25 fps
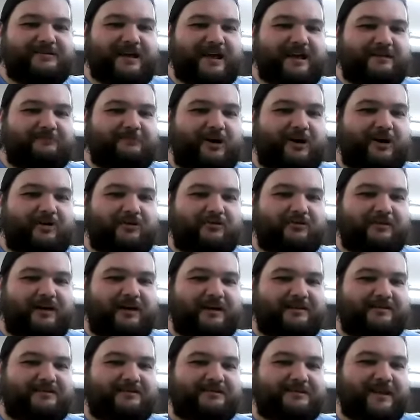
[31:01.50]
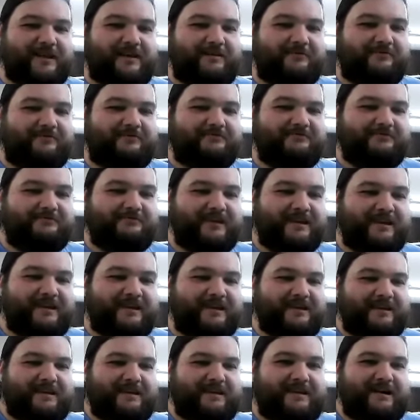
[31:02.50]
name a whole lot of stuff
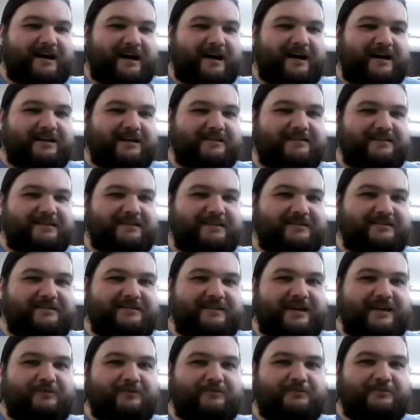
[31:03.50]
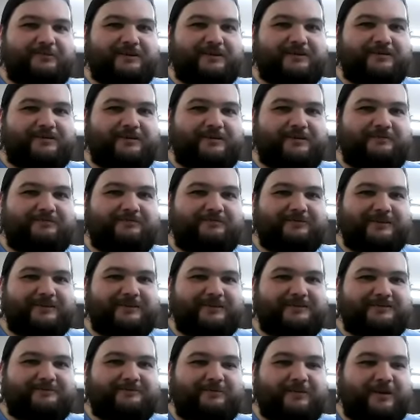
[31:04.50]
uh, that you think would be good, but
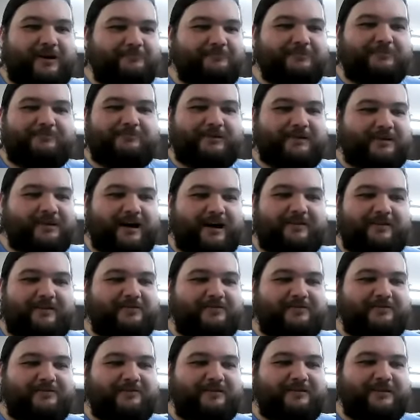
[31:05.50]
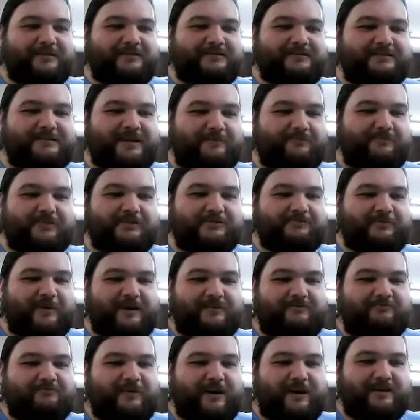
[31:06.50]
it's probably covered in some
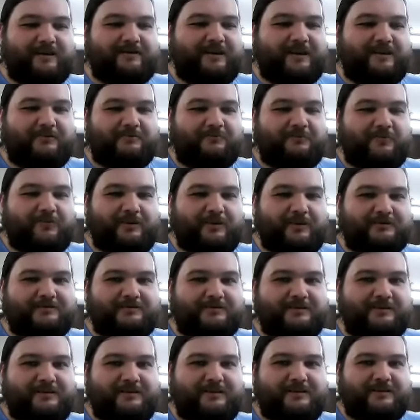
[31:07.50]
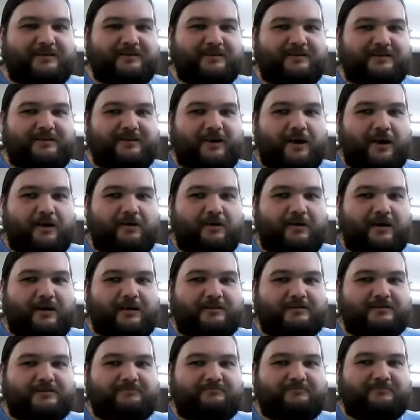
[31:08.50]
respect by the other points. You
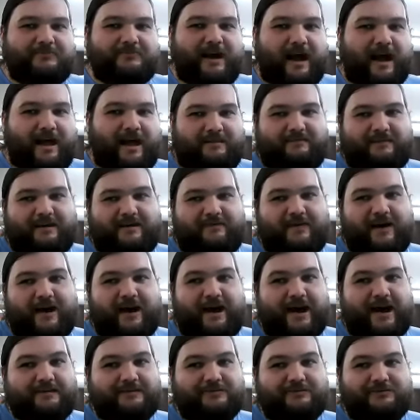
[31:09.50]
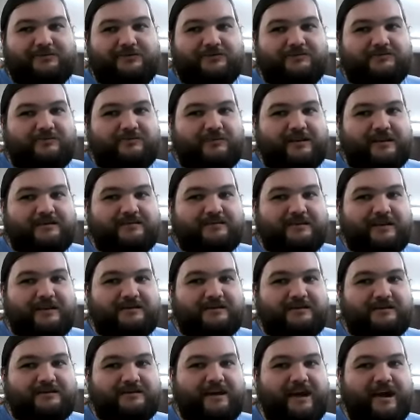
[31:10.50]
know, uh, if I had to choose one, I'd say a
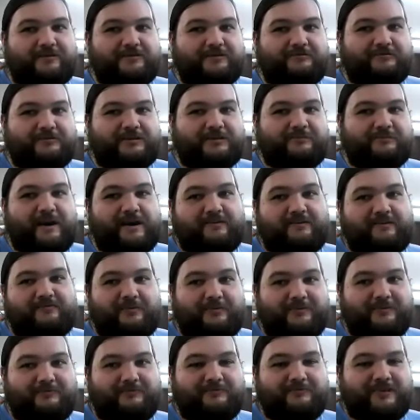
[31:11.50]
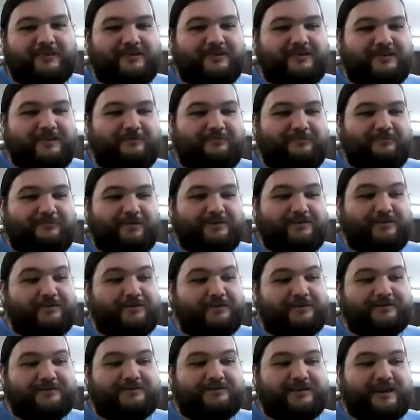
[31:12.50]
scout is respectful, but you
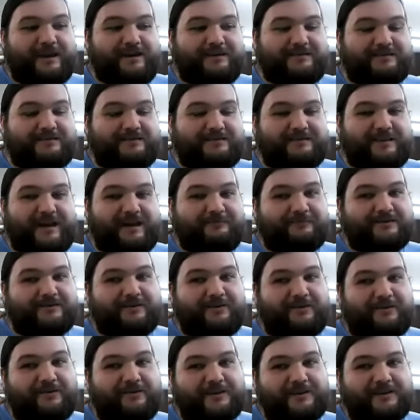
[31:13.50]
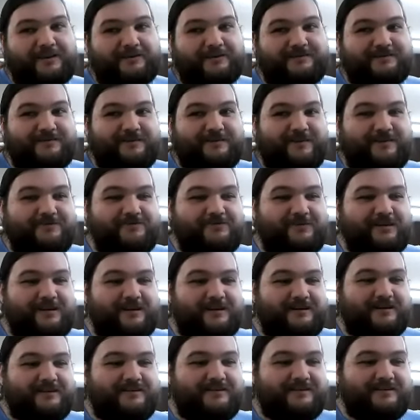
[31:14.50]
could say it's the same as courteous. So,
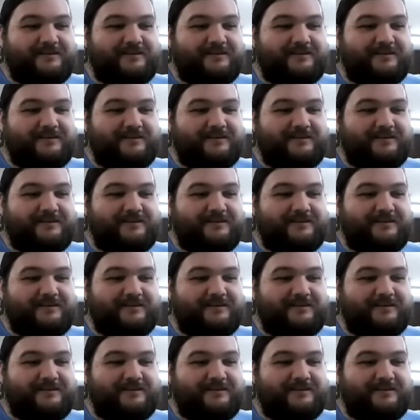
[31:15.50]
uh,